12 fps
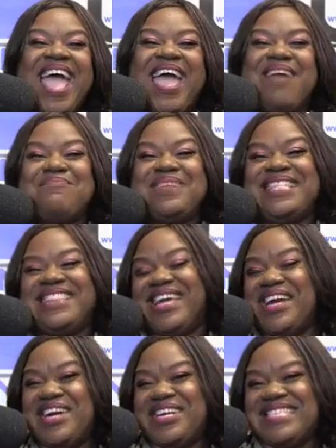Happy
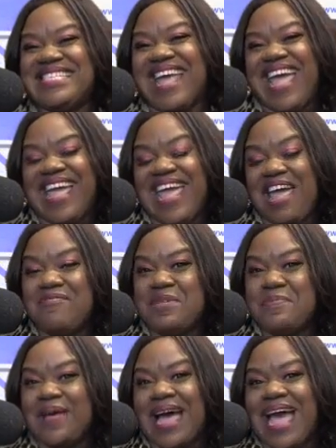Thursday,
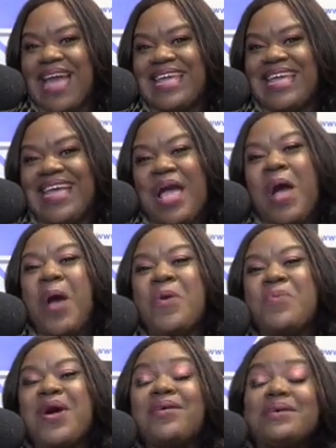everybody.
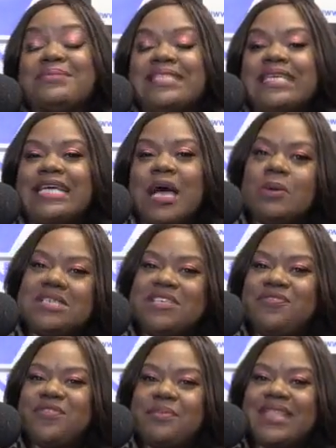Welcome to
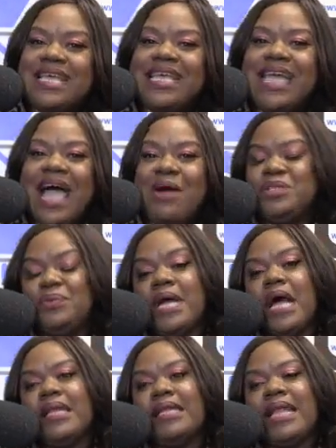Coaching from the Couch. We
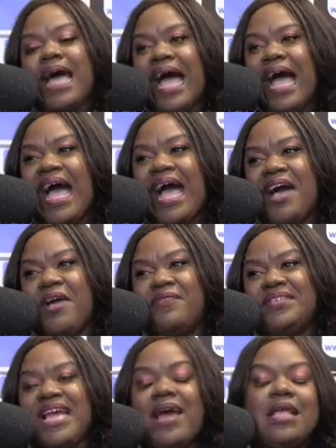are live
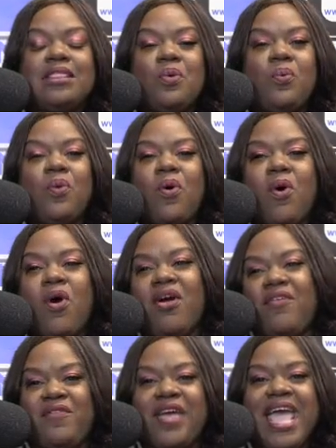down at the
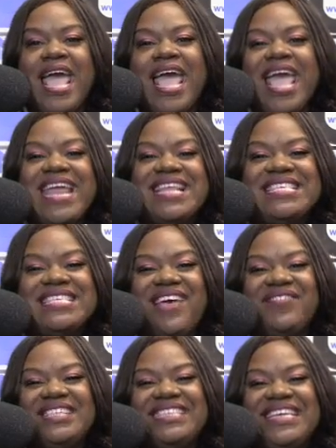Wharf,
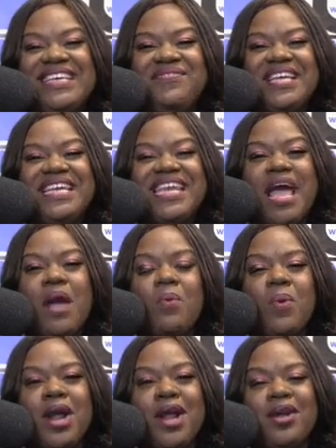87 TV
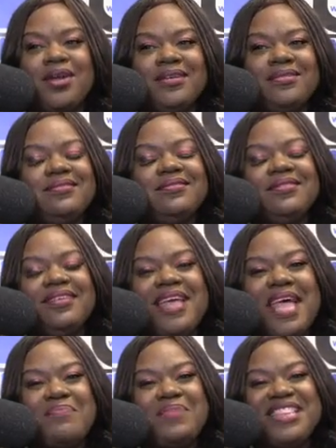Network.
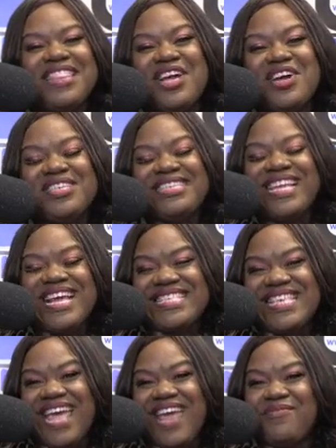Happy Thursday
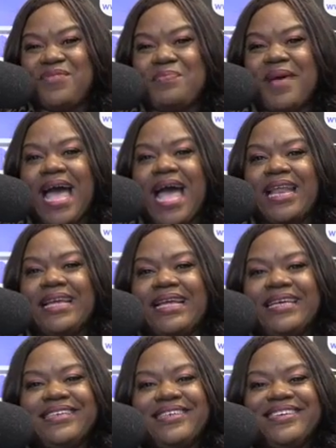to
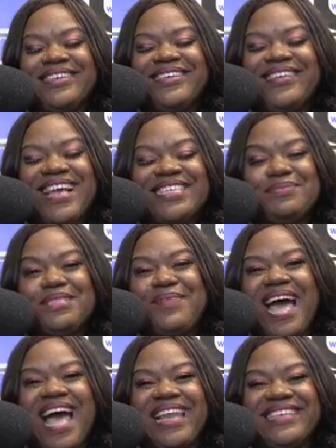everybody. You guys, I'm
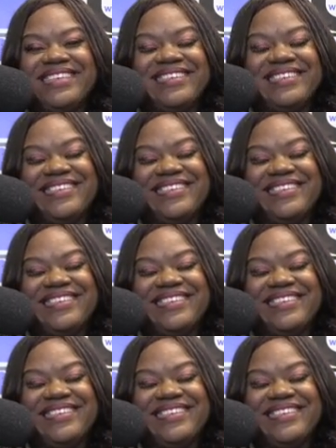smiling.